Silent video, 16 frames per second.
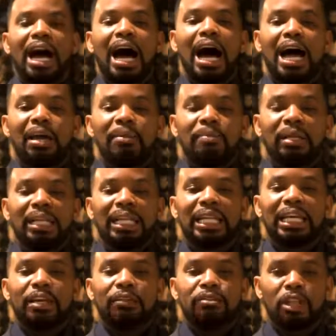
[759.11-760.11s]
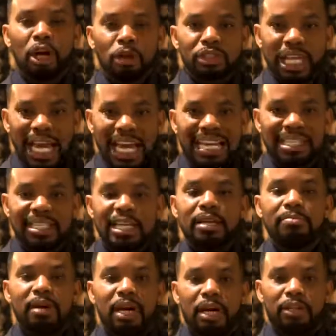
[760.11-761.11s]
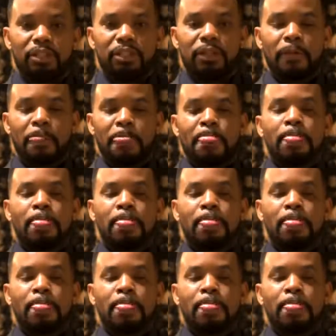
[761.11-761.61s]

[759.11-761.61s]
I believe those 18 months